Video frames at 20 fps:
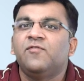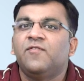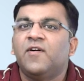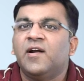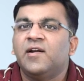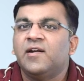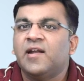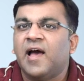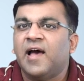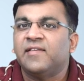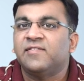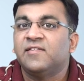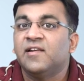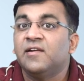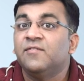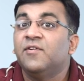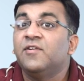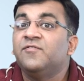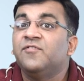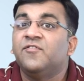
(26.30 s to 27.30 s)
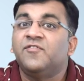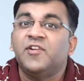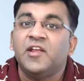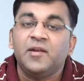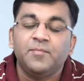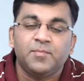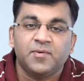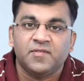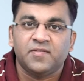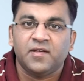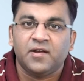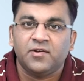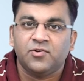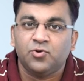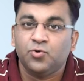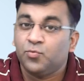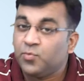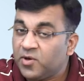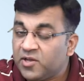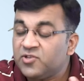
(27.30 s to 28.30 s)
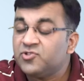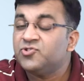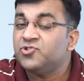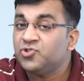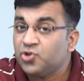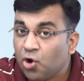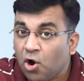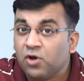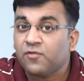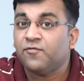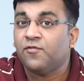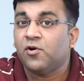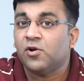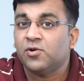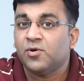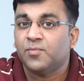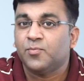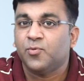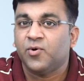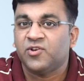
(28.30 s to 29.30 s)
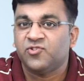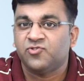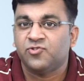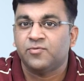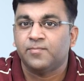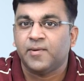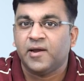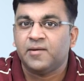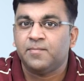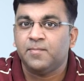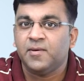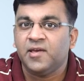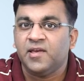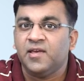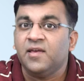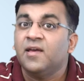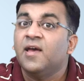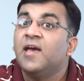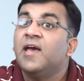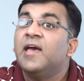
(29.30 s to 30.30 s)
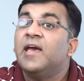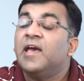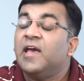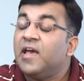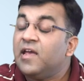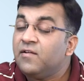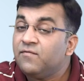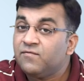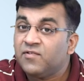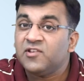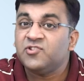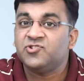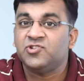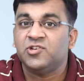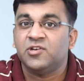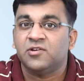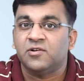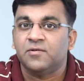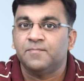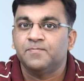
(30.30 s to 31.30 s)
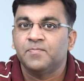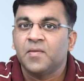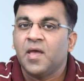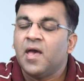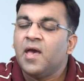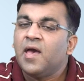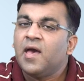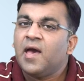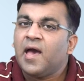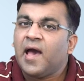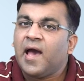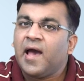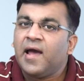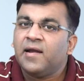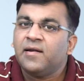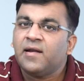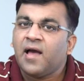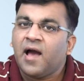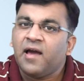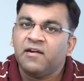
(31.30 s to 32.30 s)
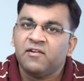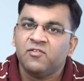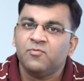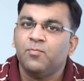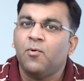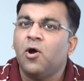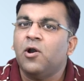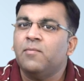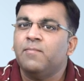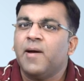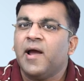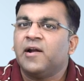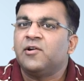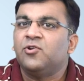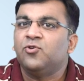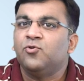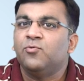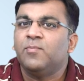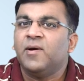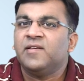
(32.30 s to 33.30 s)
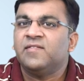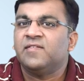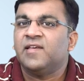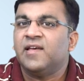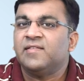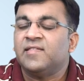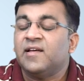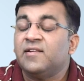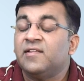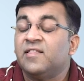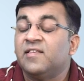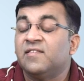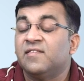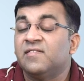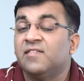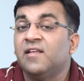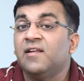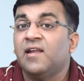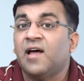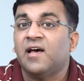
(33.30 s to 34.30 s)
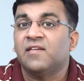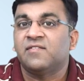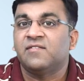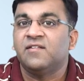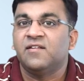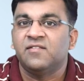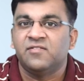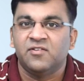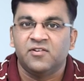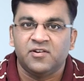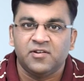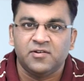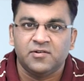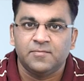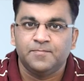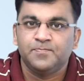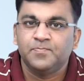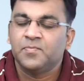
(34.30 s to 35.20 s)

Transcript: fund has delivered 15%, to which your follow-up question might be, in which year? And I respond back to you by saying that this is the last year's return.